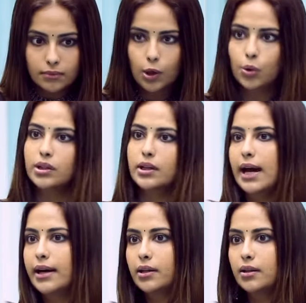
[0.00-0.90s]
look the
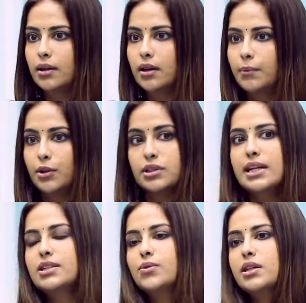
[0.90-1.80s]
character mm. because
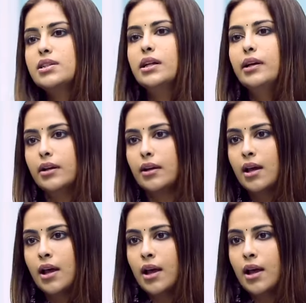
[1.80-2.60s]
that's what is needed.